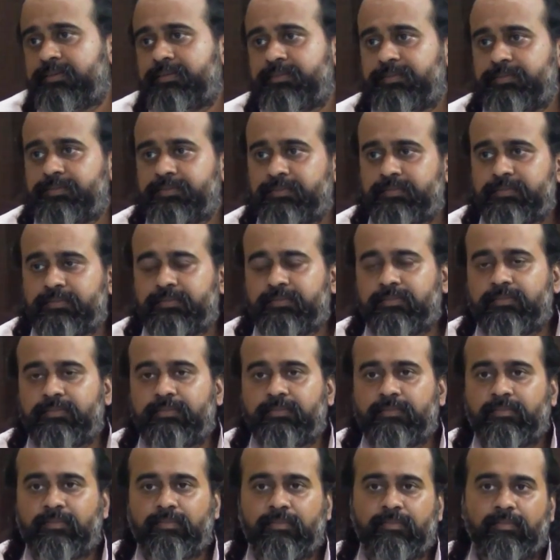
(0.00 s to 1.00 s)

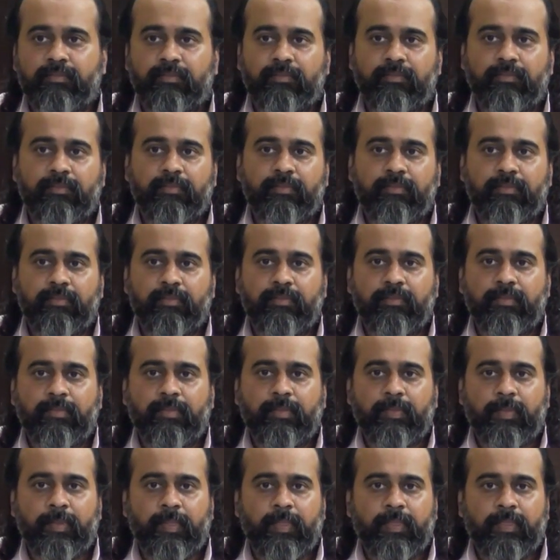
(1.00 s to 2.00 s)

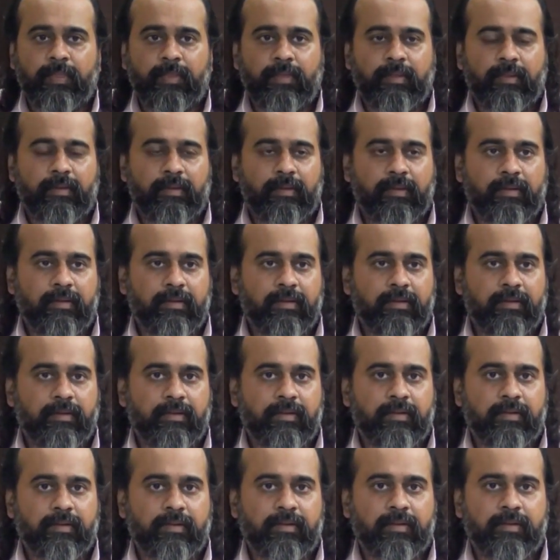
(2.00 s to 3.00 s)

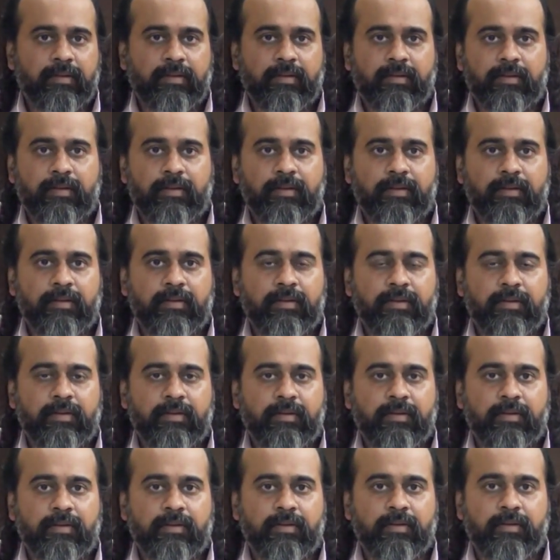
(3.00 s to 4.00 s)

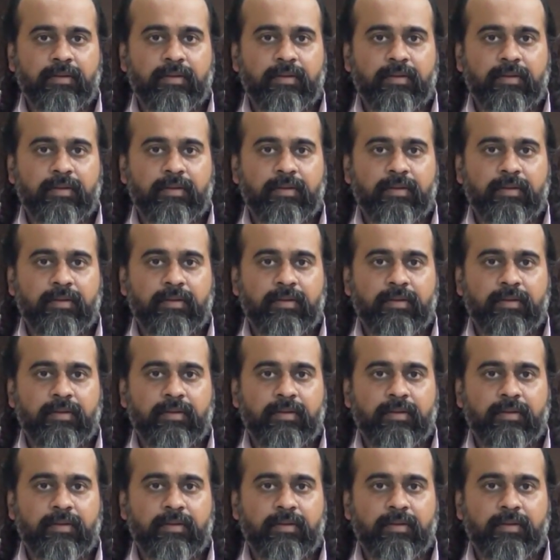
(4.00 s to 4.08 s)
Nobody speaks.